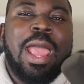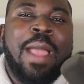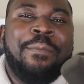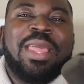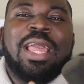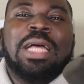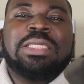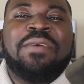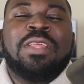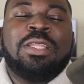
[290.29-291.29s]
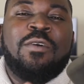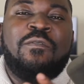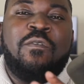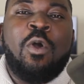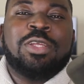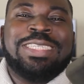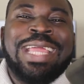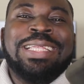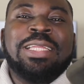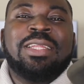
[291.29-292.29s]
And because of the divorce,
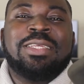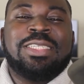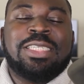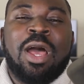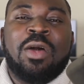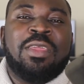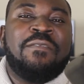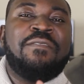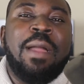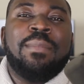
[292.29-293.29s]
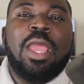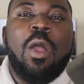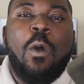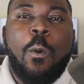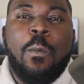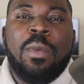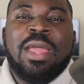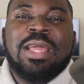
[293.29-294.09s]
they needed to sell their family home